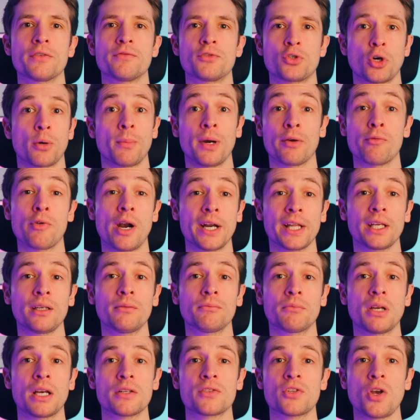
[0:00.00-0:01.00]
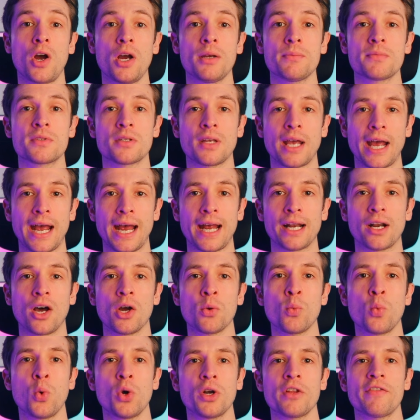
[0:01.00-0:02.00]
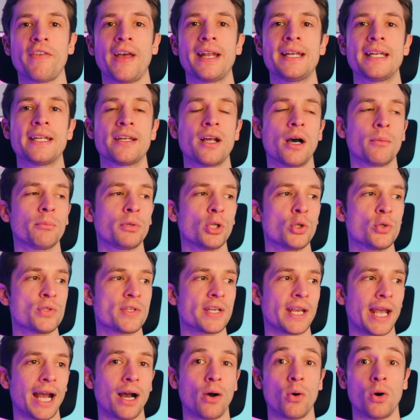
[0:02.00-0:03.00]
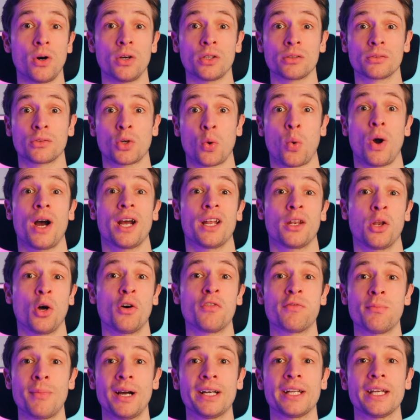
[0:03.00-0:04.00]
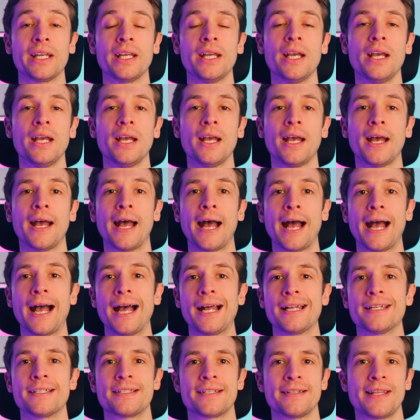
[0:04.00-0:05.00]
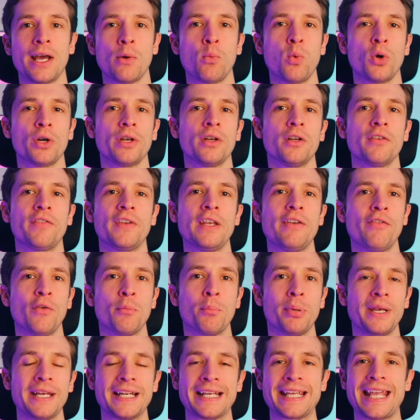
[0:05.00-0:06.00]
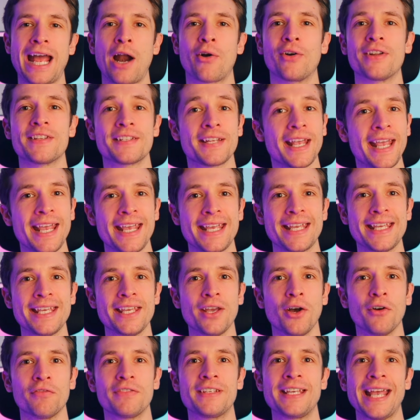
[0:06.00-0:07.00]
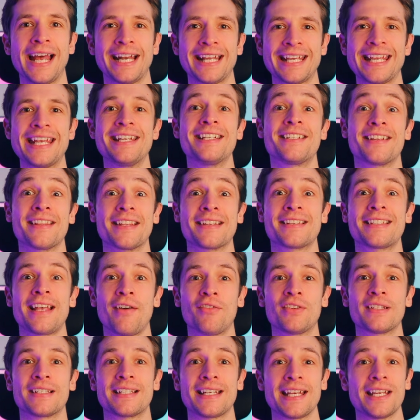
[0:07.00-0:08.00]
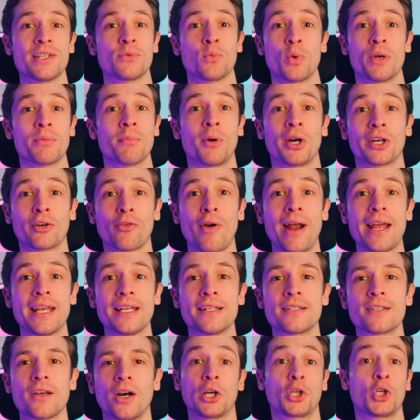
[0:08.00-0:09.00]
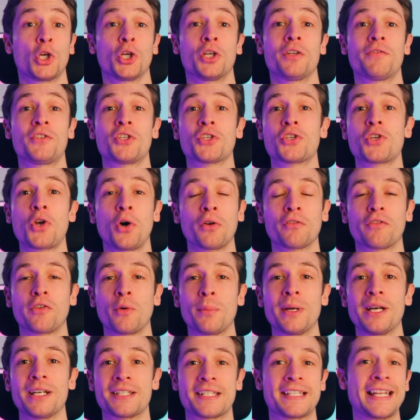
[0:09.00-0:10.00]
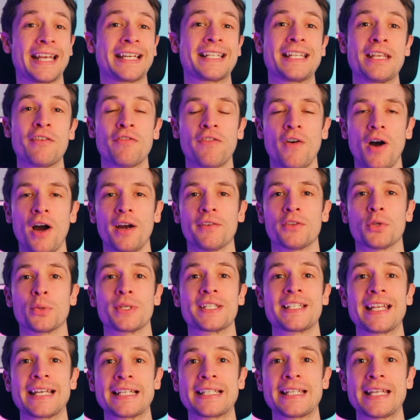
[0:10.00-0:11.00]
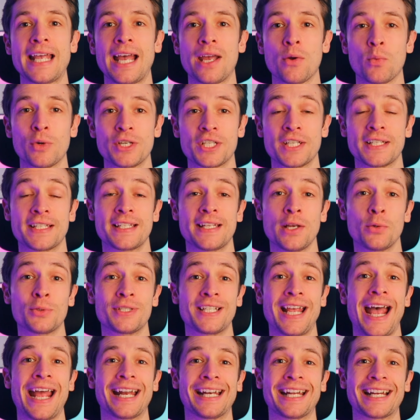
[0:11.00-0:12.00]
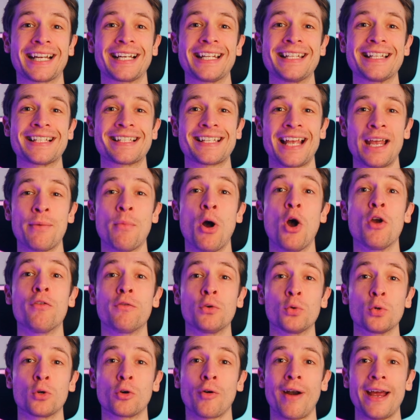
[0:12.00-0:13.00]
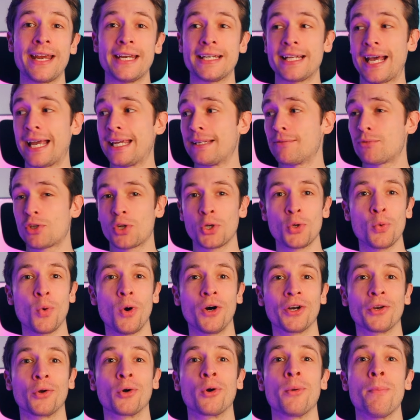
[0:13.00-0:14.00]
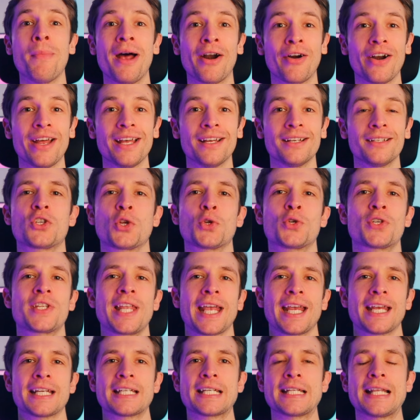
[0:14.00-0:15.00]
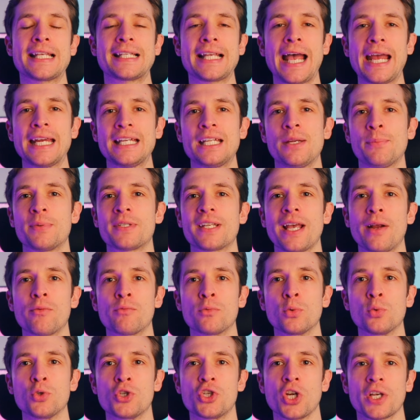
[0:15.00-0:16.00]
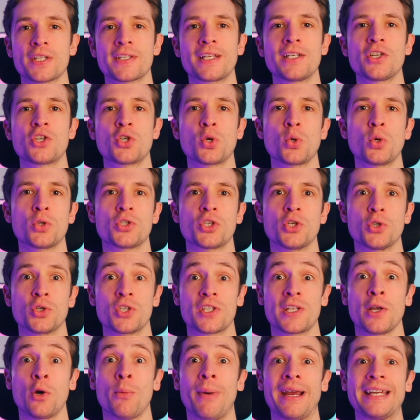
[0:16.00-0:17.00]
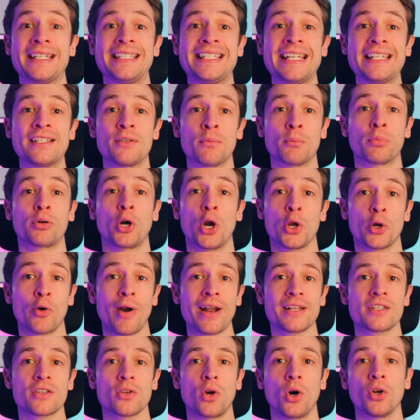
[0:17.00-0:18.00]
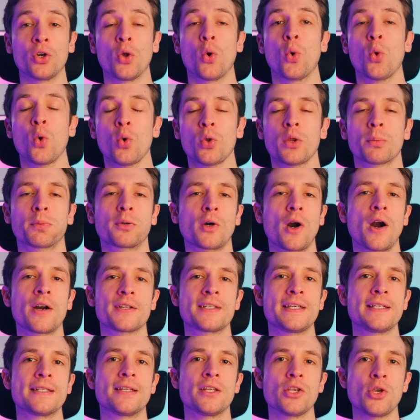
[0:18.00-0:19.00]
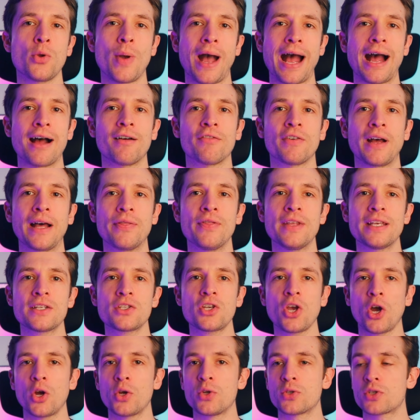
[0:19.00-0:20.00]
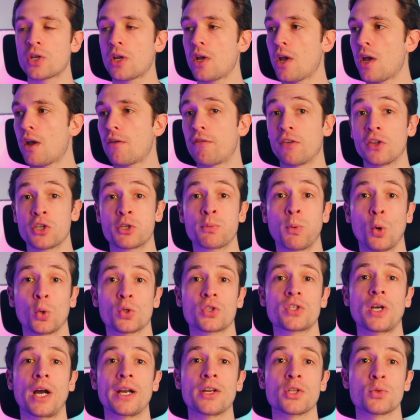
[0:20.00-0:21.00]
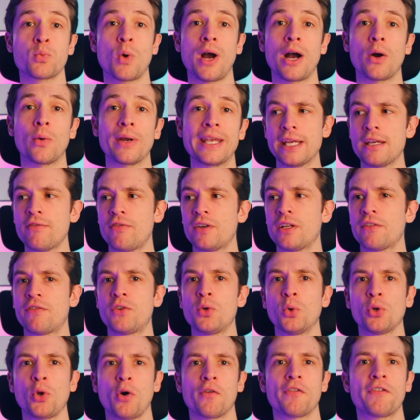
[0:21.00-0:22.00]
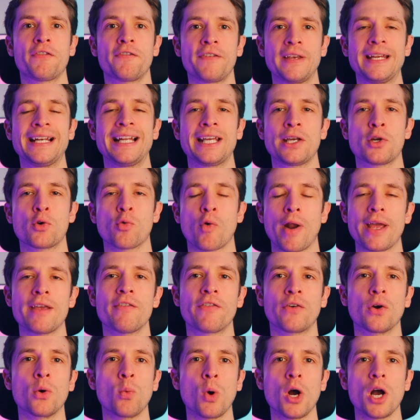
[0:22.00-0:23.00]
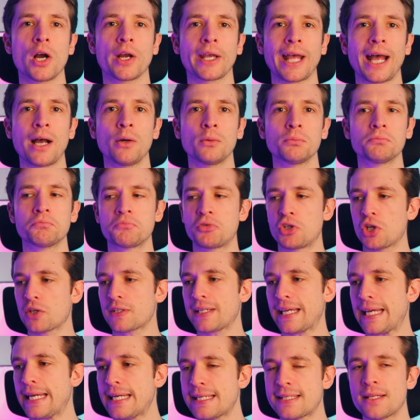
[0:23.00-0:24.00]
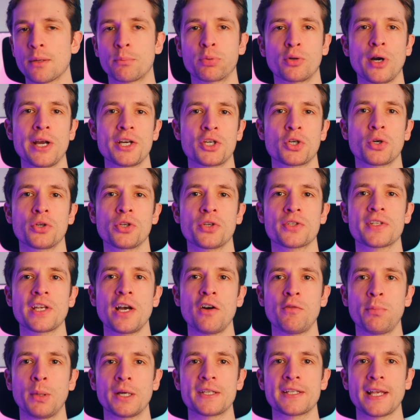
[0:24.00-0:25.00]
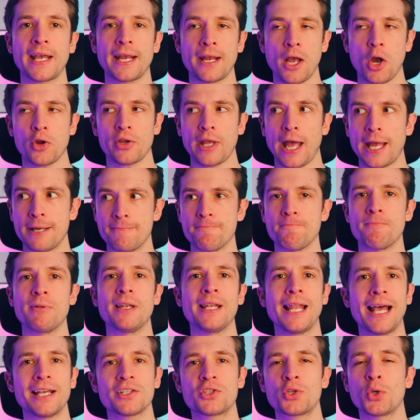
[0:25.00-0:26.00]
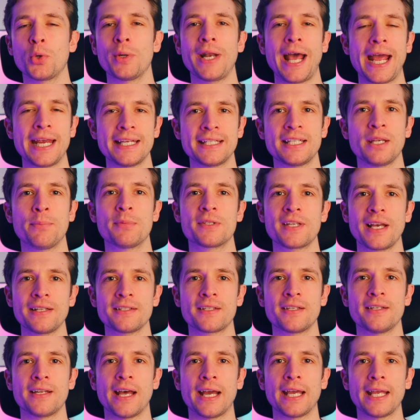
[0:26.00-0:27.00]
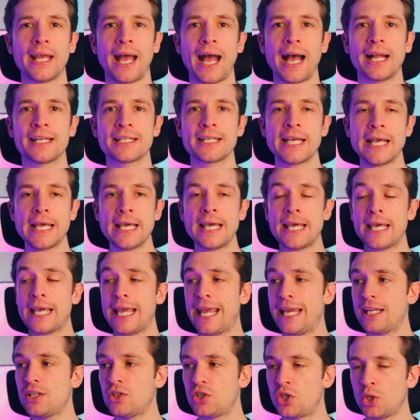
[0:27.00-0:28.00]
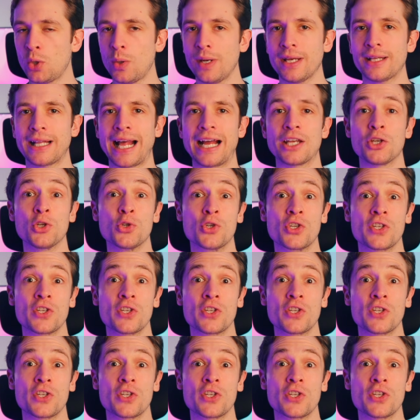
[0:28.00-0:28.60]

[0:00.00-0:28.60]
have dropped my running at times and I would have ended up losing out on quite a lot of money. And there wouldn't have even been a guarantee of getting into the 70s with my grades. I could have just gone from a 65 to a 68, which is still technically the same overall grade, a 2-1 or a merit. So sticking to this 80% rule just ensures you still make decent progress on all the priorities that you have. And this goes for the sports side as well. Even if you're not feeling great for a workout, just ease the pressure on yourself by saying, okay, let's do an 80% today. And in doing that, you